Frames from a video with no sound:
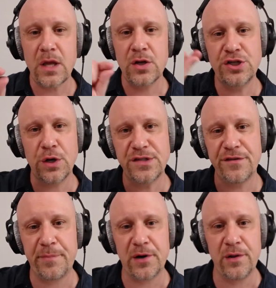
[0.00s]

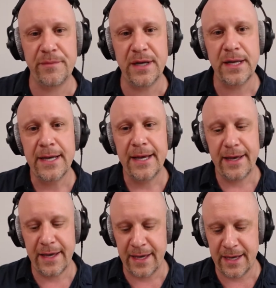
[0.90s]
Joseph Perlman,
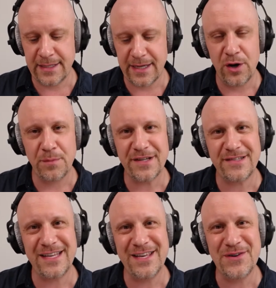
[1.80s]
and I hope to
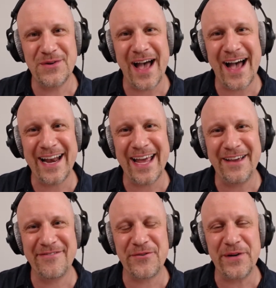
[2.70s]
see you at a
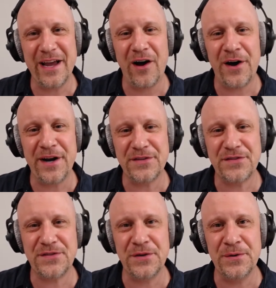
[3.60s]
free audit
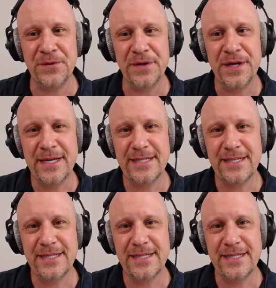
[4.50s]
soon.